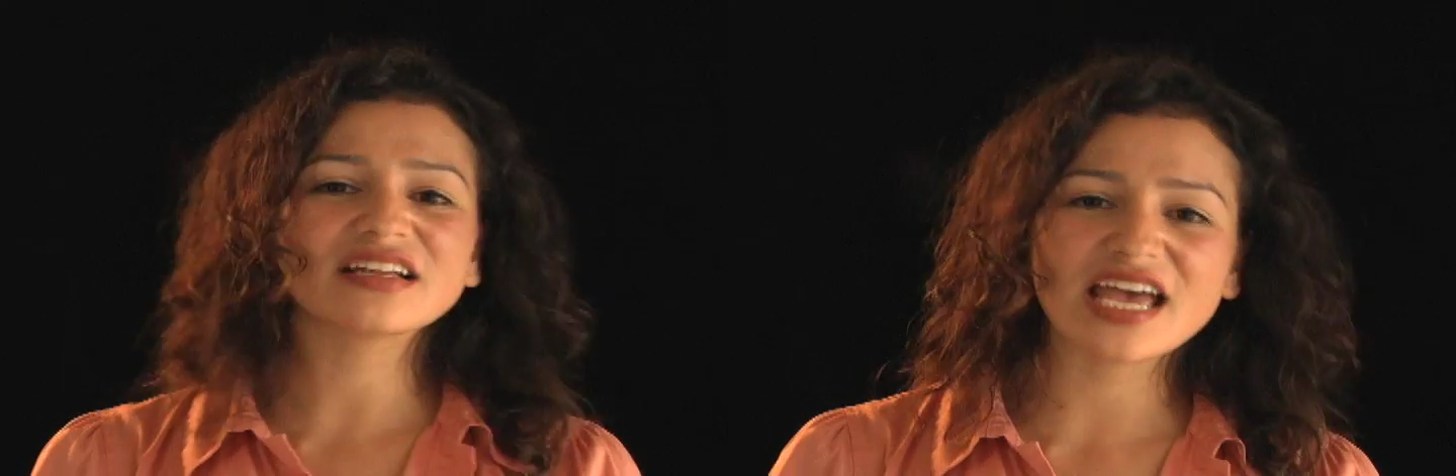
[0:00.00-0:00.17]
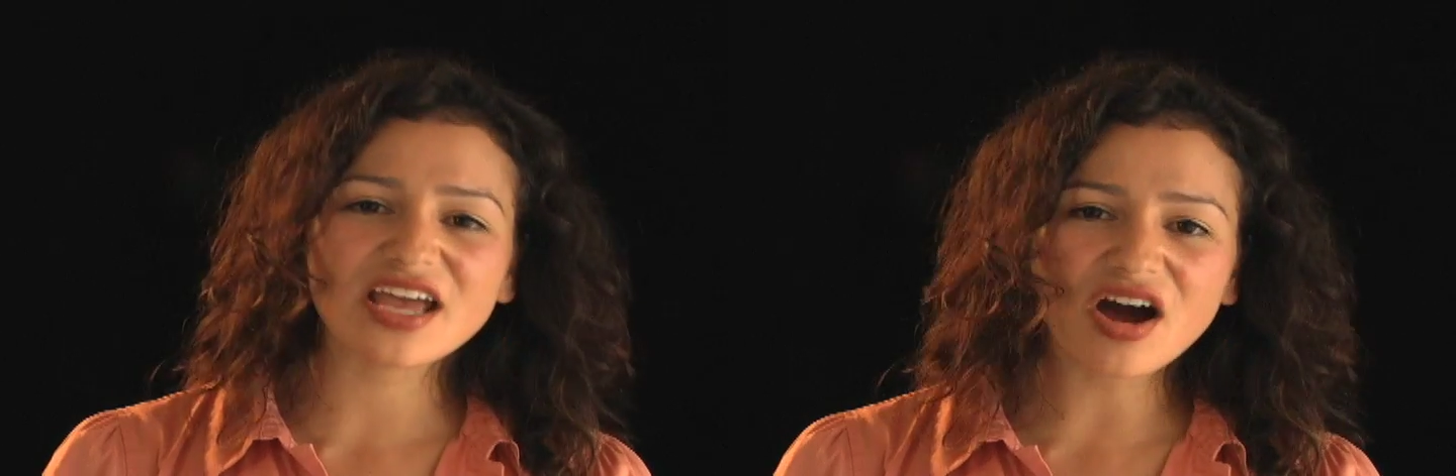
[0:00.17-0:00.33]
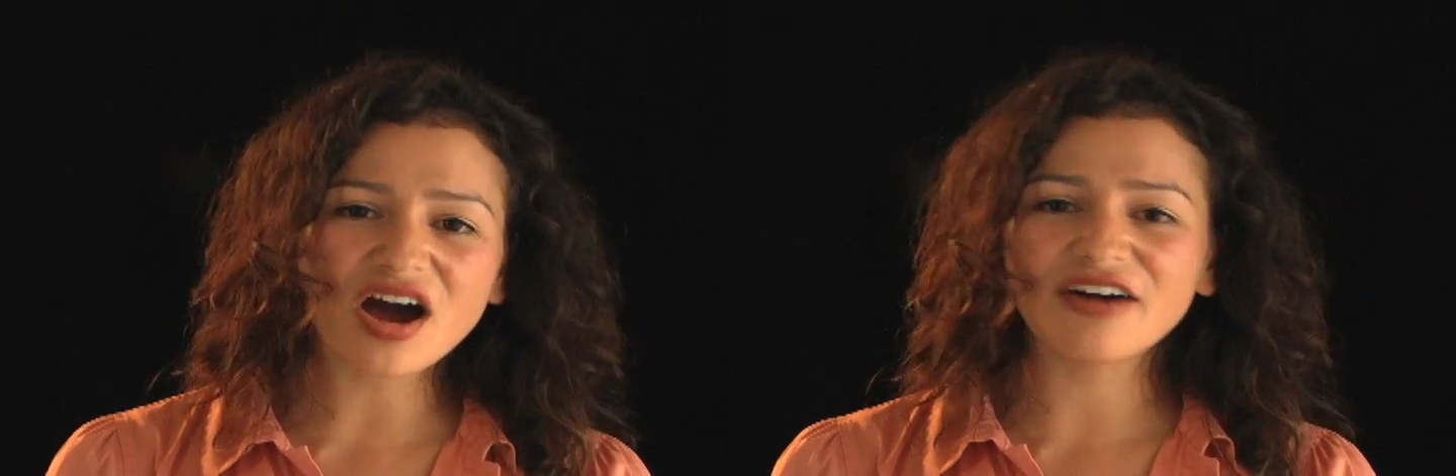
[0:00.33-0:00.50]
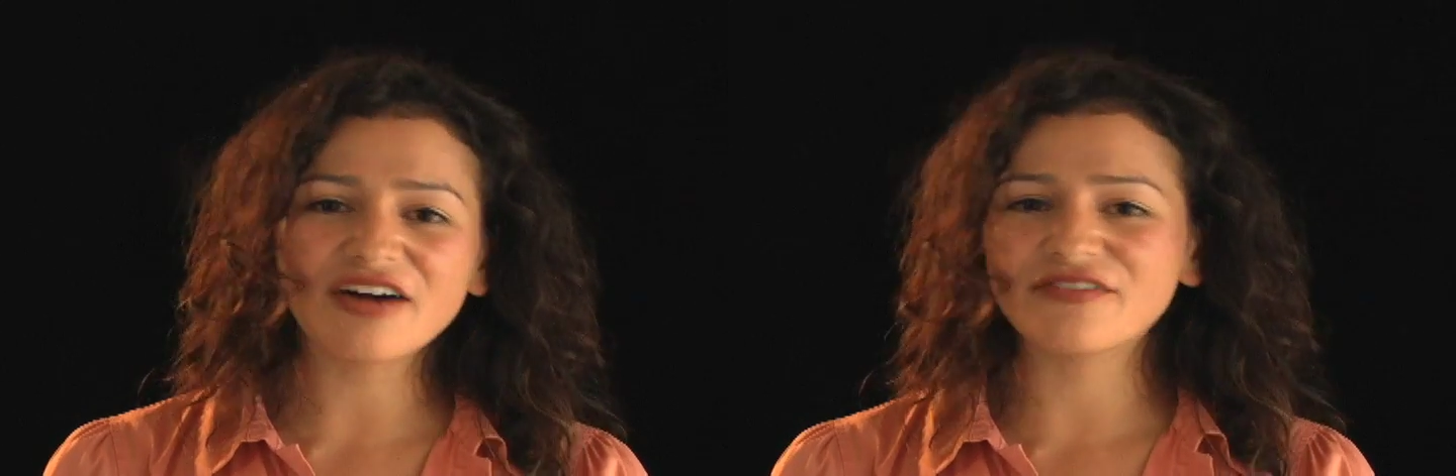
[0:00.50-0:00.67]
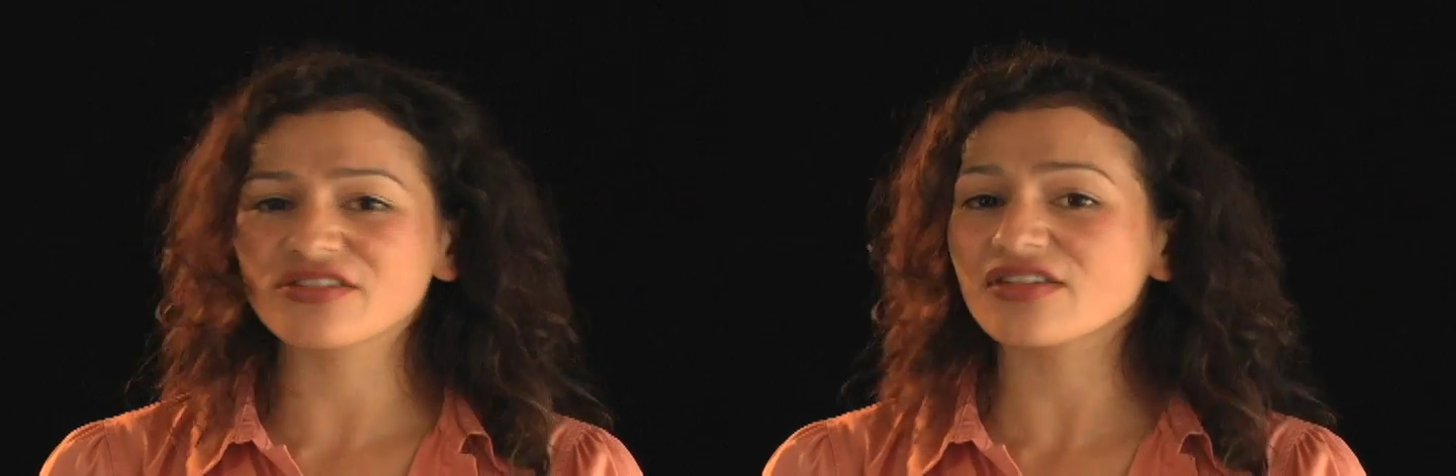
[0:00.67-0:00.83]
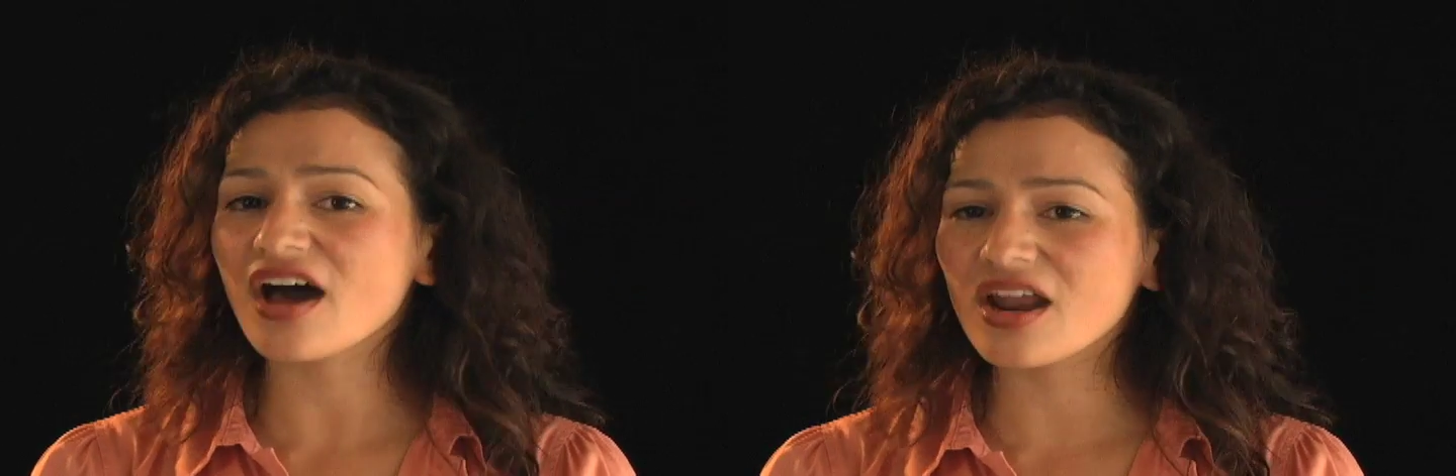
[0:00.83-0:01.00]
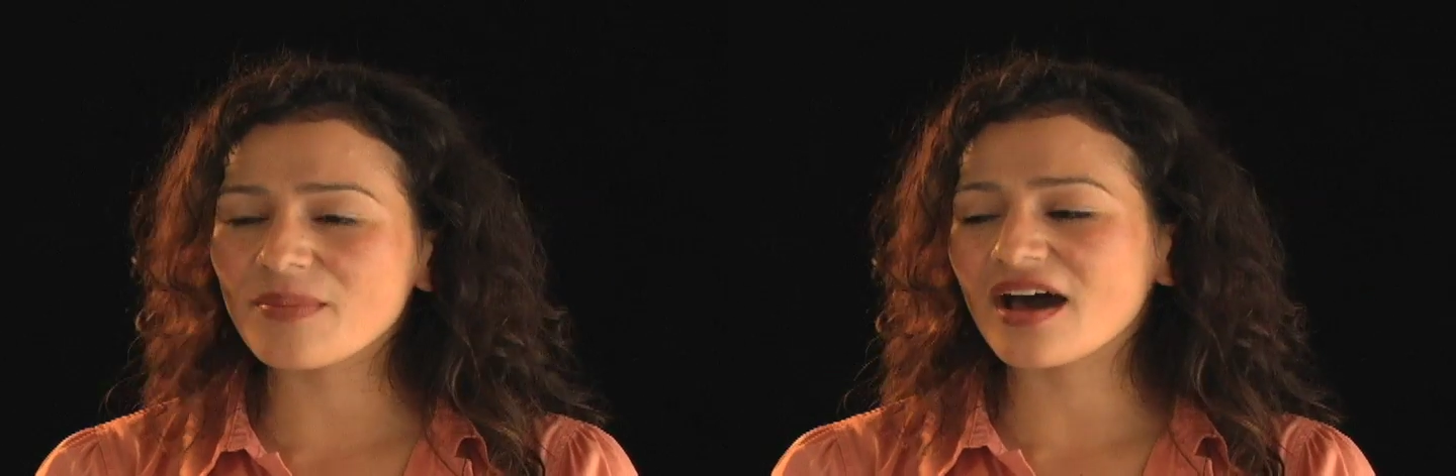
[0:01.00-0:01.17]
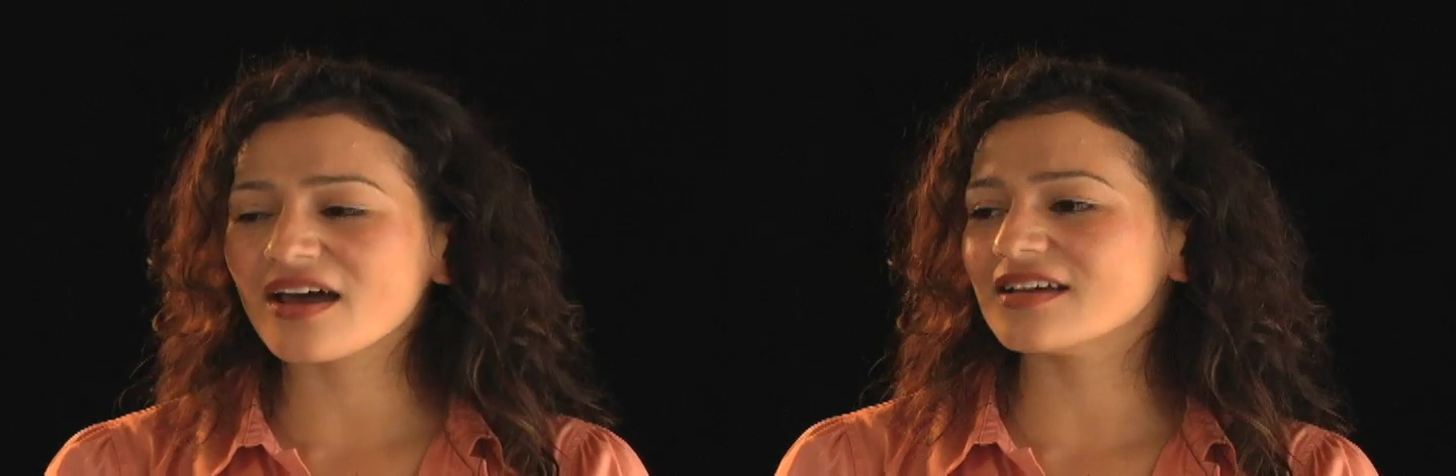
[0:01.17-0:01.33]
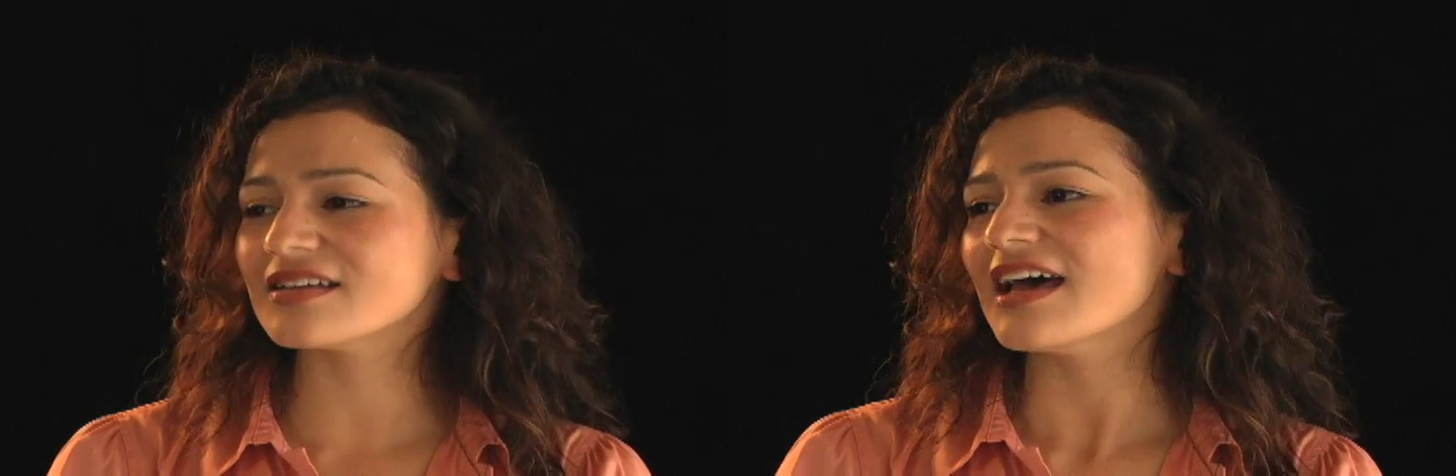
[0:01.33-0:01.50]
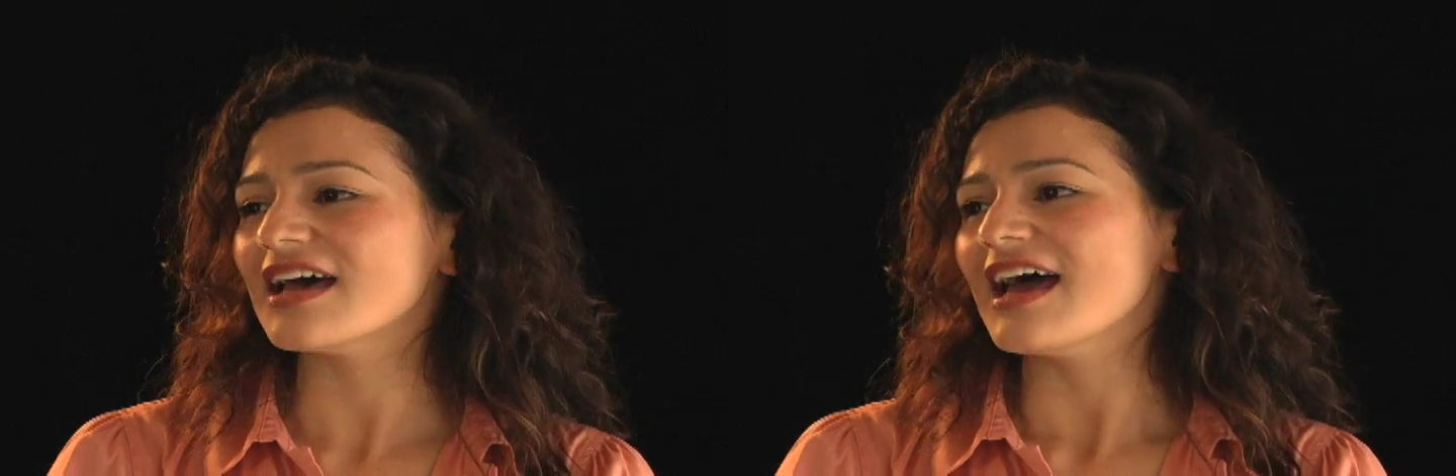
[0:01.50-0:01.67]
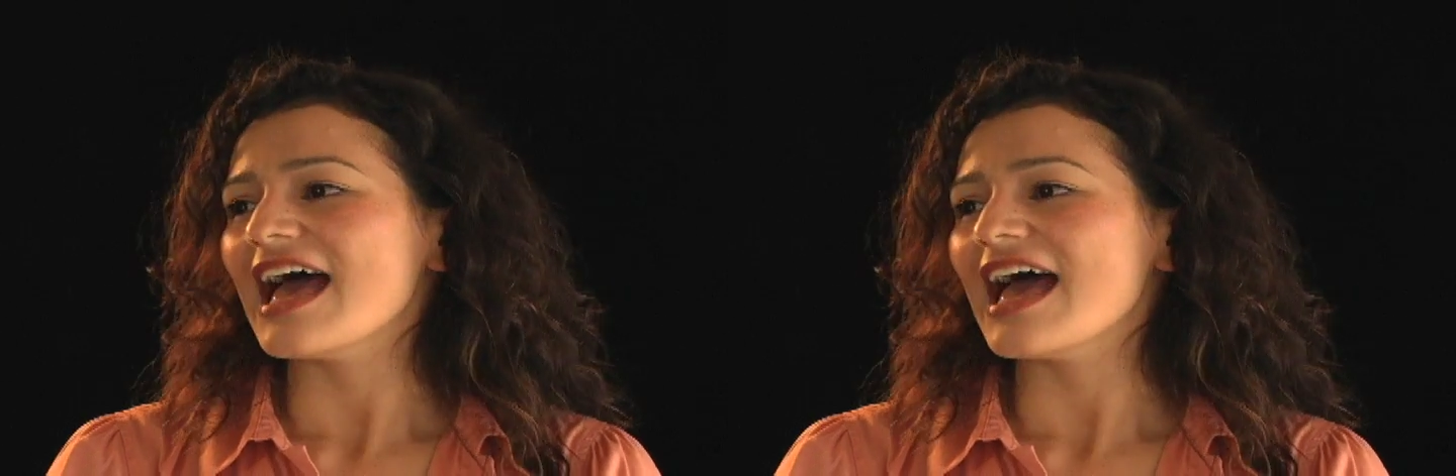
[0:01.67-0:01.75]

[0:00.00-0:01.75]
a day off, you thought about it,